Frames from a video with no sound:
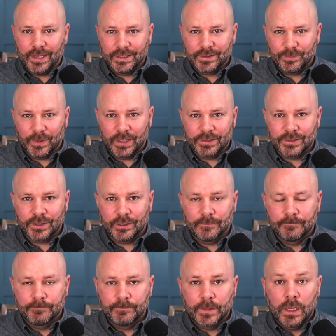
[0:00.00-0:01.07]
a sponsor.
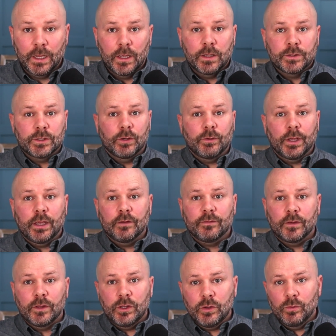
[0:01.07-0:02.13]
So
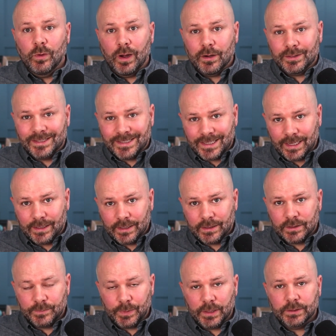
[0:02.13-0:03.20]
if you are sending
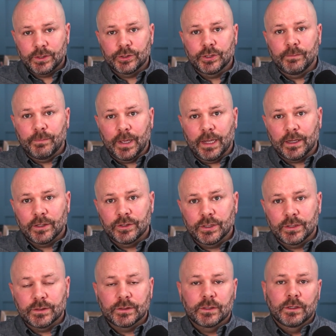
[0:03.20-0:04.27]
sponsorship
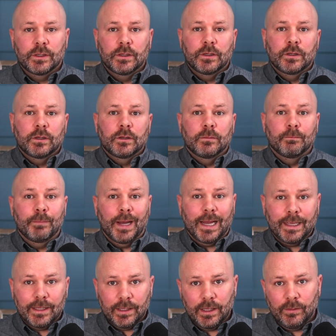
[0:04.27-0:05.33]
packages
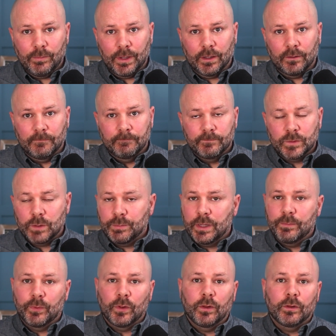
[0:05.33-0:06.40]
by email to
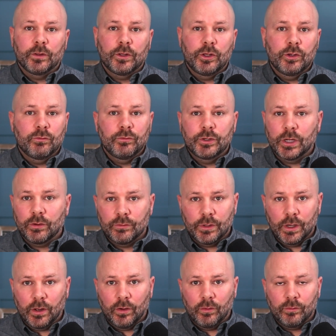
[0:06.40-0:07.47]
people you don't
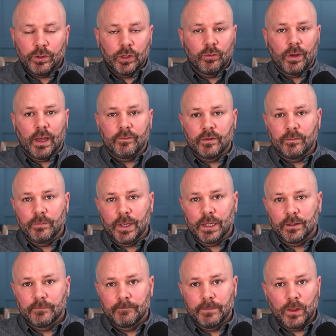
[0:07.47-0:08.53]
know, you haven't
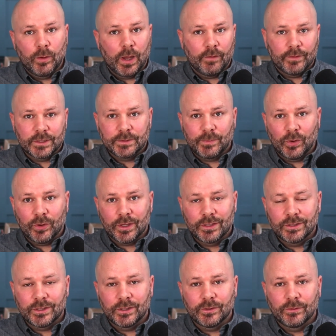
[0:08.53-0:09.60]
met, you haven't spoken
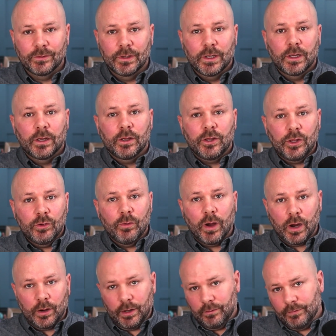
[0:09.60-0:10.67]
to, you
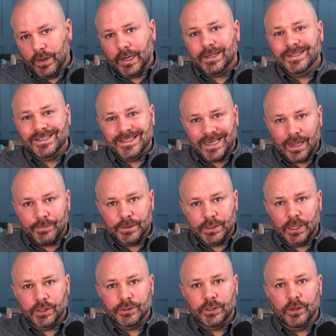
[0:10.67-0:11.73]
are in fact
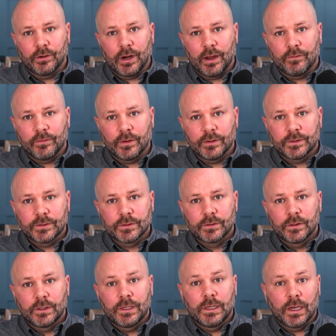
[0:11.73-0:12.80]
sabotaging your efforts,
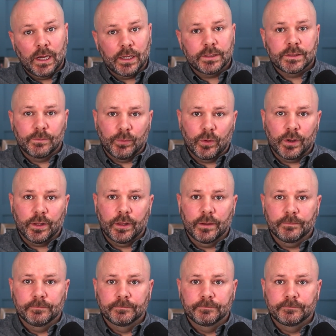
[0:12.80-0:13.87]
not supporting them.